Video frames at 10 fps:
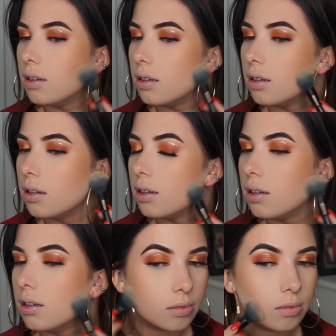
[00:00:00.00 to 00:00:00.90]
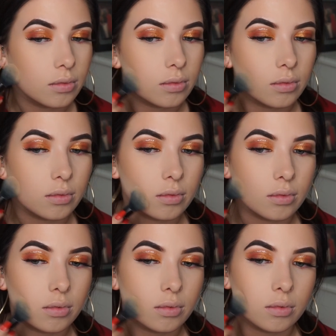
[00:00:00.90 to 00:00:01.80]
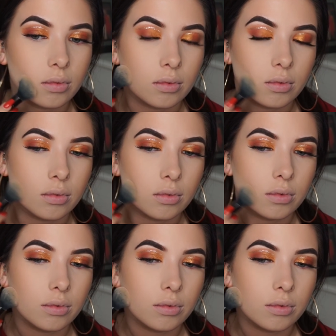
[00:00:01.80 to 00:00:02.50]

Nothing is said.